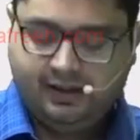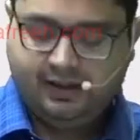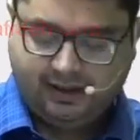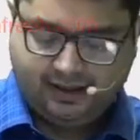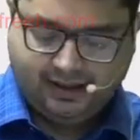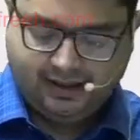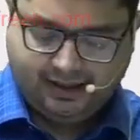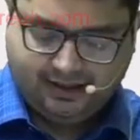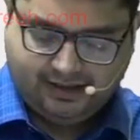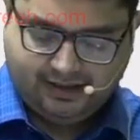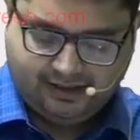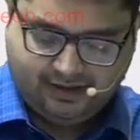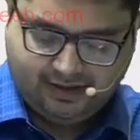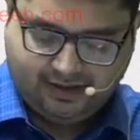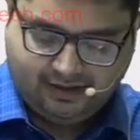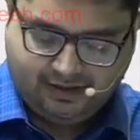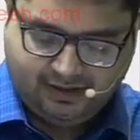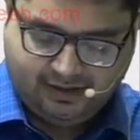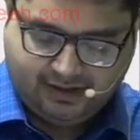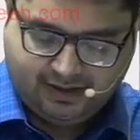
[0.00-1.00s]
and this
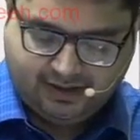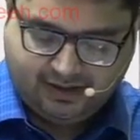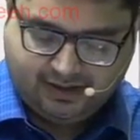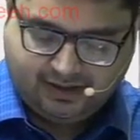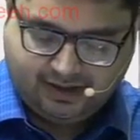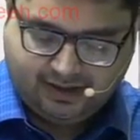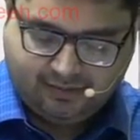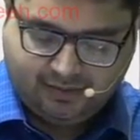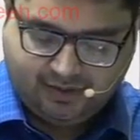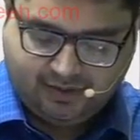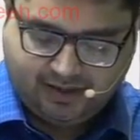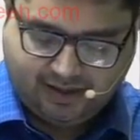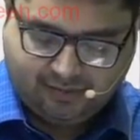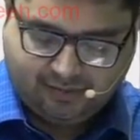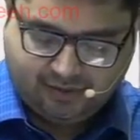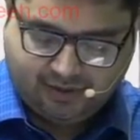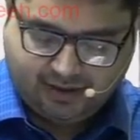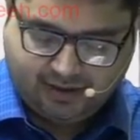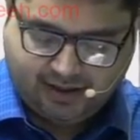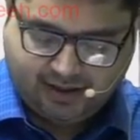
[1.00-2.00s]
is the
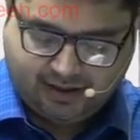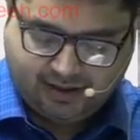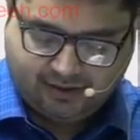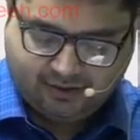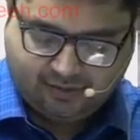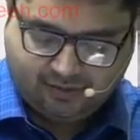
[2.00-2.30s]
subscapular artery.